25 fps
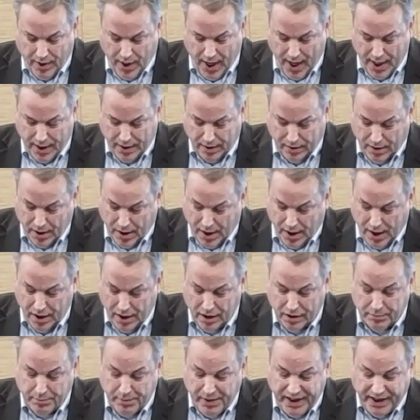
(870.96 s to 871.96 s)
and
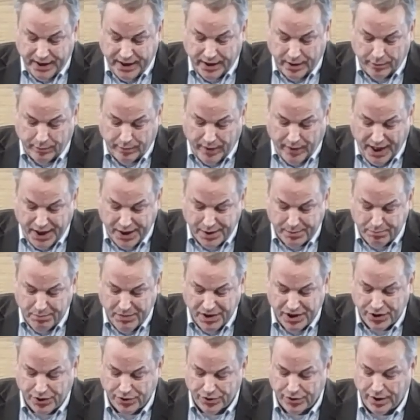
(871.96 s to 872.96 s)
intermediate range
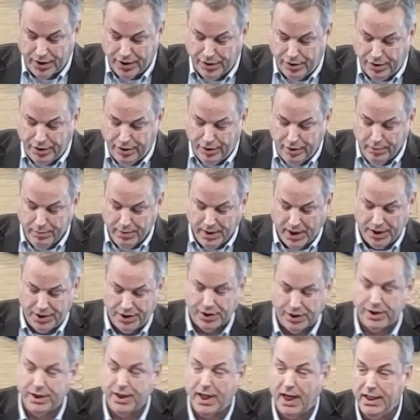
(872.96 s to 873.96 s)
missiles in Cuba,
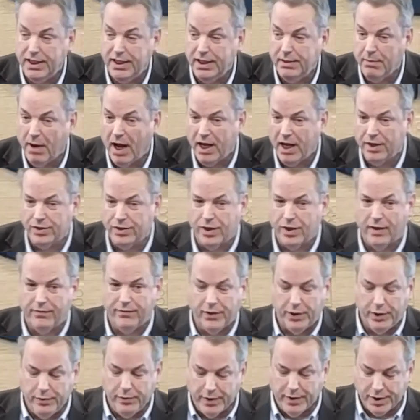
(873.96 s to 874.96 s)
just 90 miles off
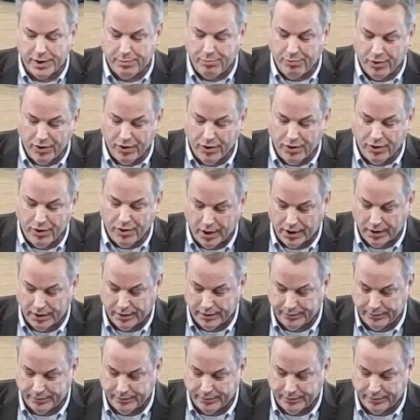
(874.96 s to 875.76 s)
the US border.